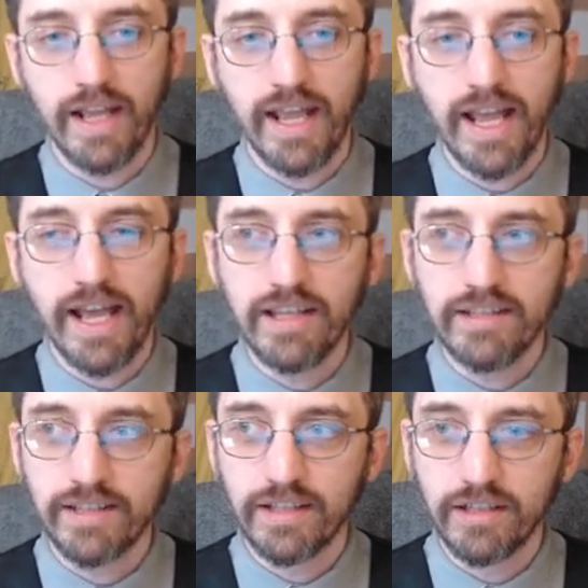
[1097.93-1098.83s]

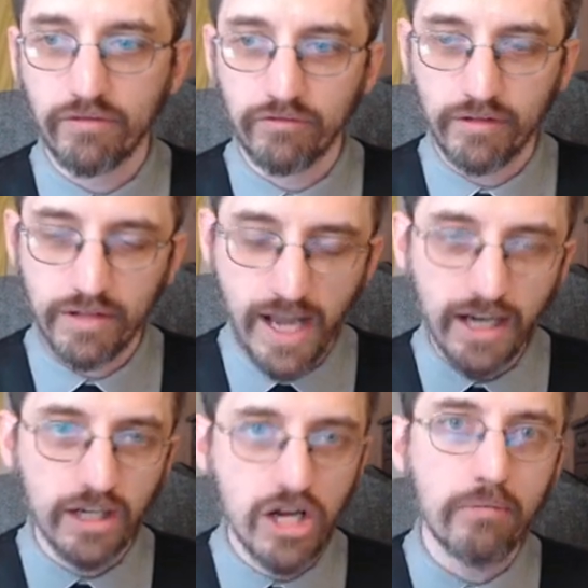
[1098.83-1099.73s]
As the
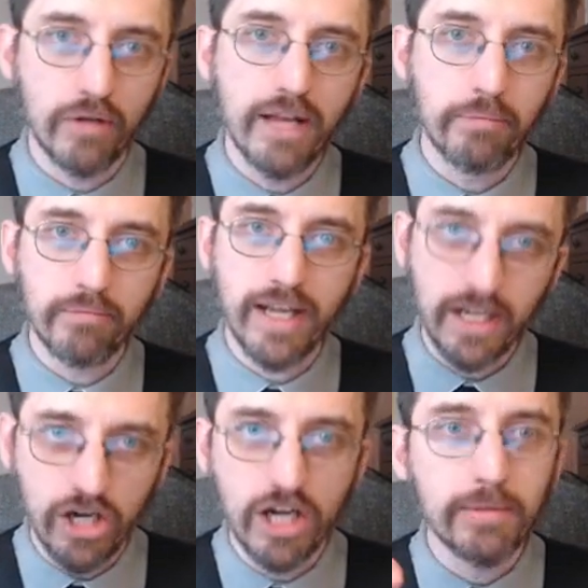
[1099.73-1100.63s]
when I put my
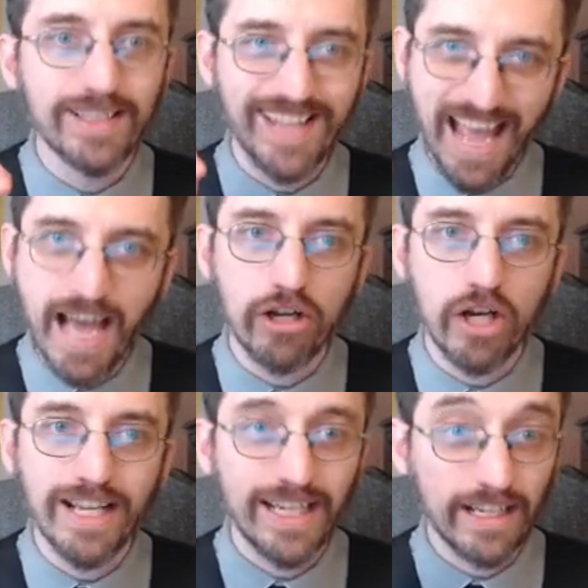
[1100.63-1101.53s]
economist hat
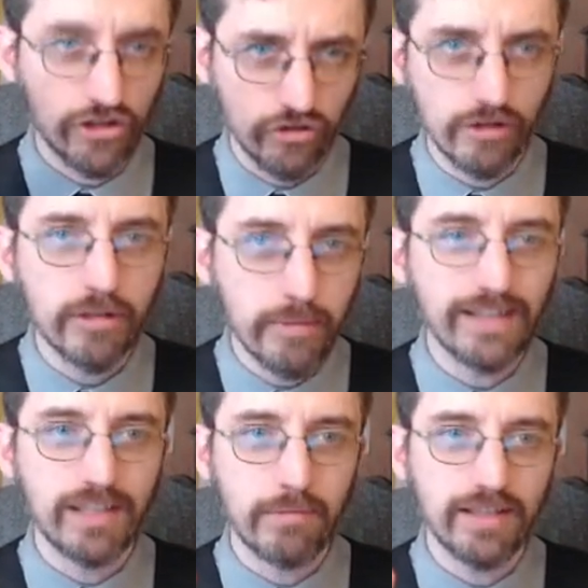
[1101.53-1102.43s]
on, I get extremely
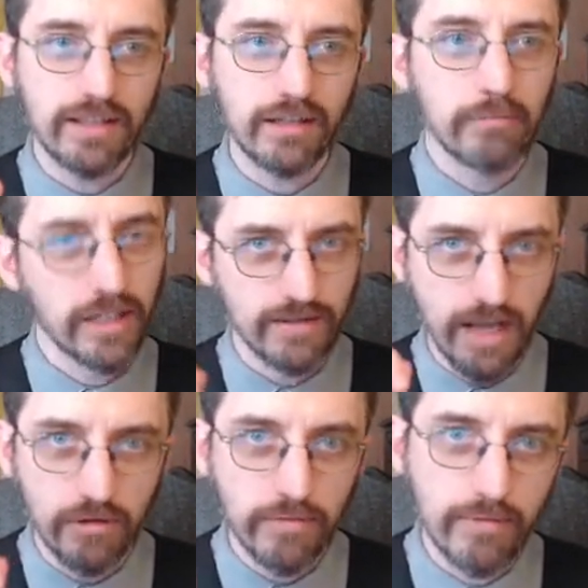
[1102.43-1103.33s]
pessimistic because
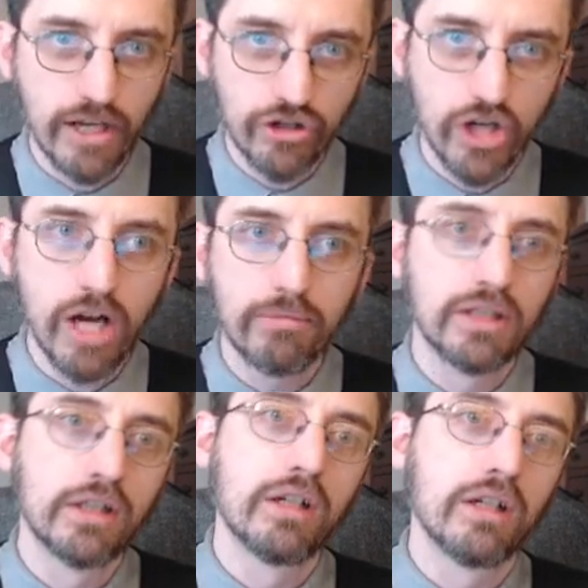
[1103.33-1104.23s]
that would be my job.
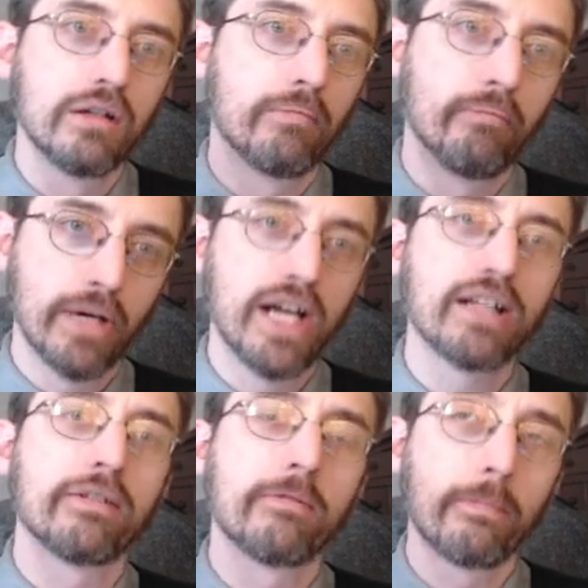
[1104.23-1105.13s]
But
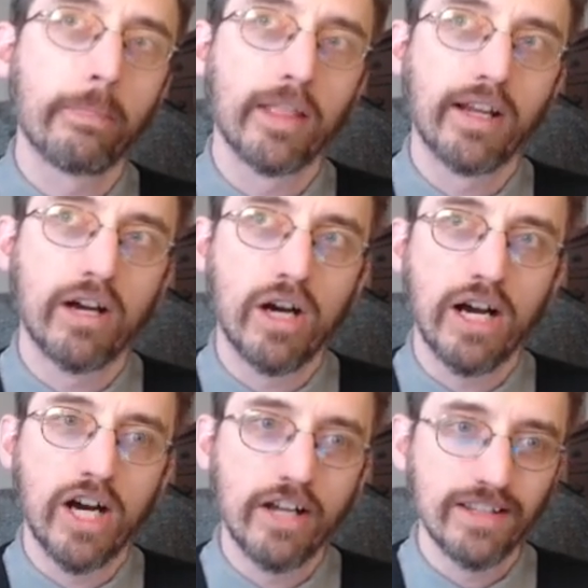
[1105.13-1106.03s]

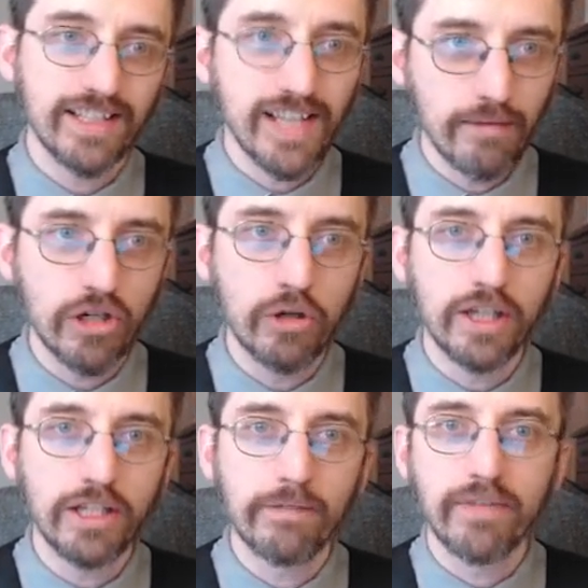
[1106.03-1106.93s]
on the same
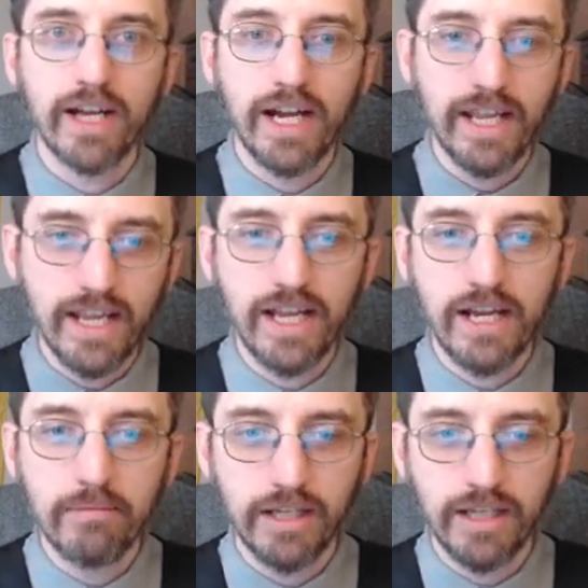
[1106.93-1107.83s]
token, I
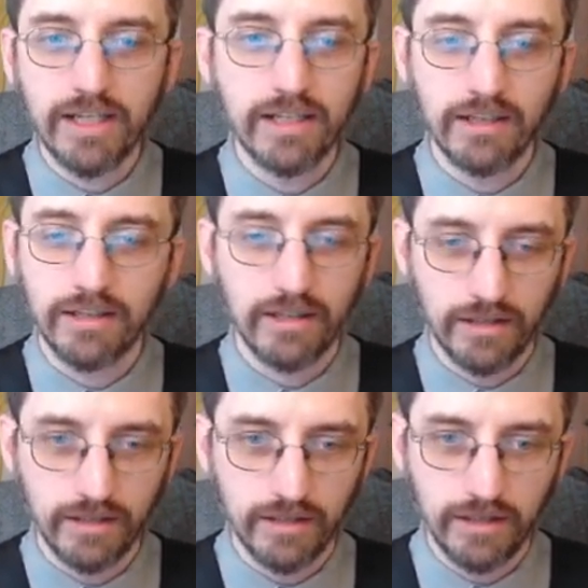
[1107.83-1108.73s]
am
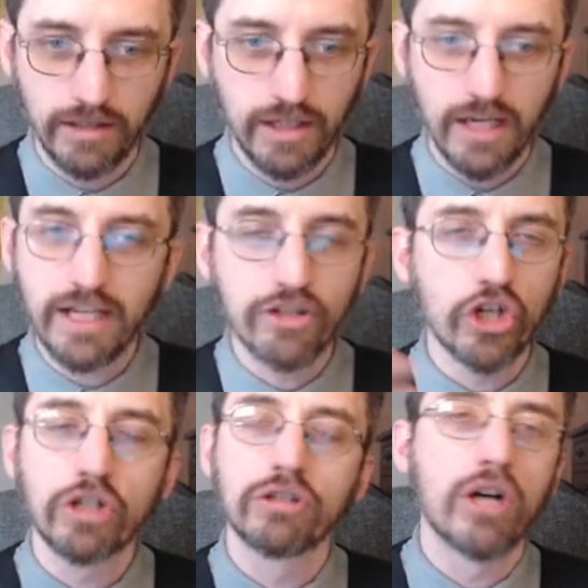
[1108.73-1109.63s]
an
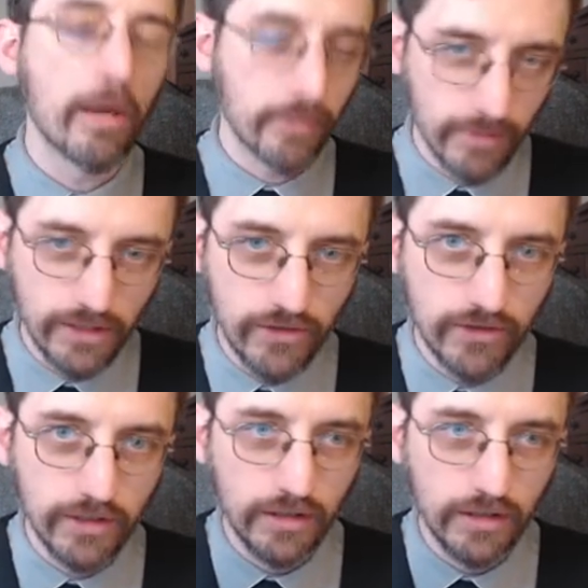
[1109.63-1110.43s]
eternal optimist.